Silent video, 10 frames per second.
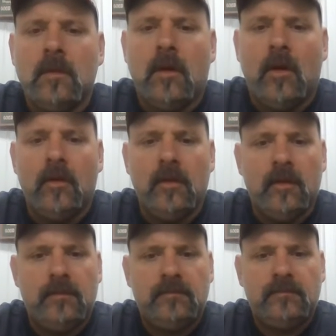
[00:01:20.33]
all
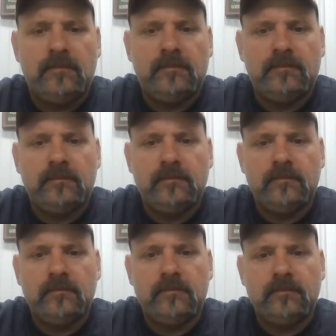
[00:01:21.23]
the
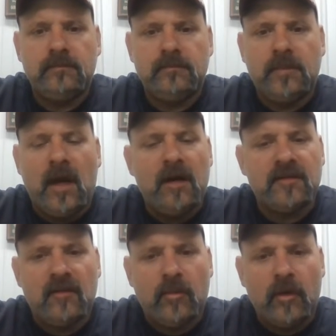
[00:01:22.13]
guys
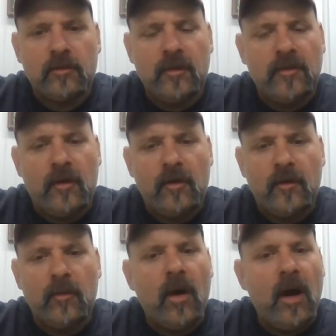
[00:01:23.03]
I've worked with, all
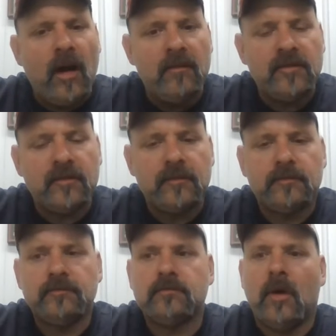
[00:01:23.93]
their wives,
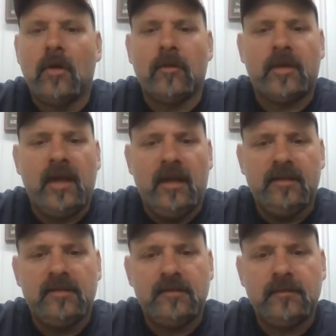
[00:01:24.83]
all their
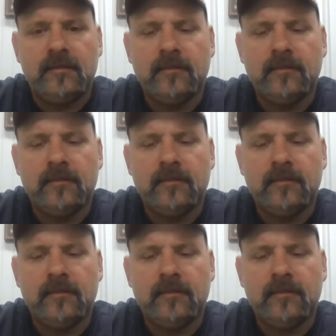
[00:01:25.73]
kids.